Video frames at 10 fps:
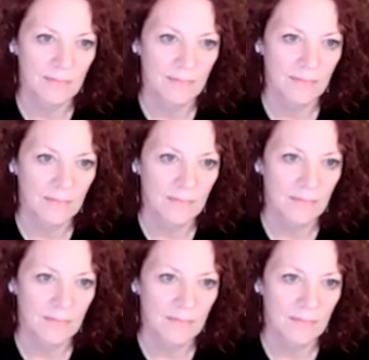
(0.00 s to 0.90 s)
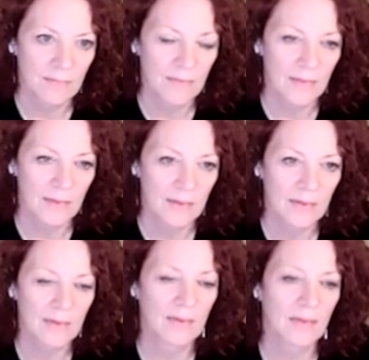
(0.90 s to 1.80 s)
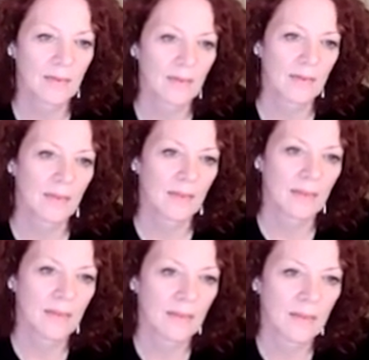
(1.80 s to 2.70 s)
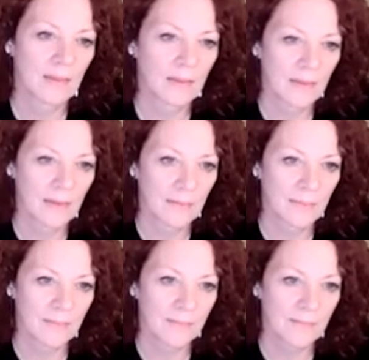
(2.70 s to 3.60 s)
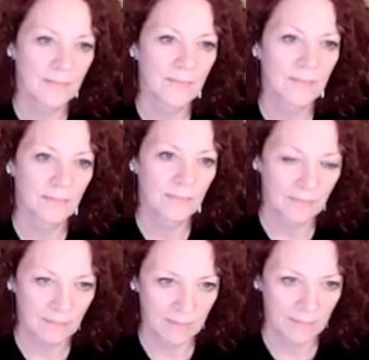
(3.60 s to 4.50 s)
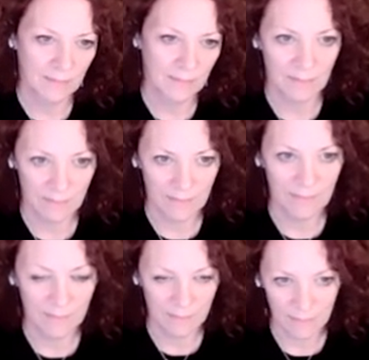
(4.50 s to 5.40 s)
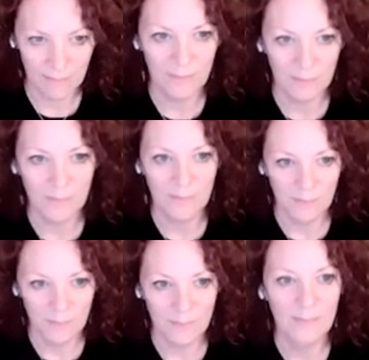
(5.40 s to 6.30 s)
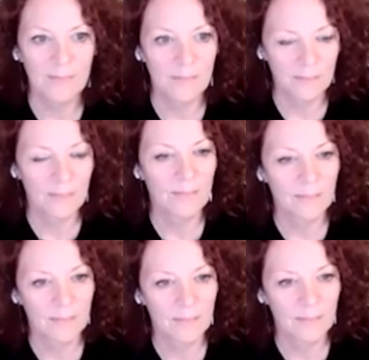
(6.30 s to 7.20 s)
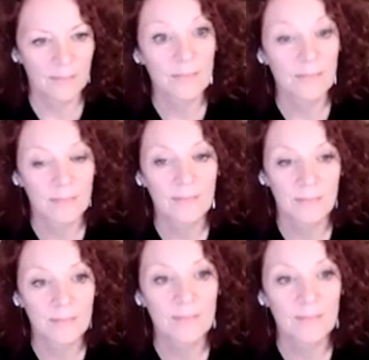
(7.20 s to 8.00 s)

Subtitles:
(silent)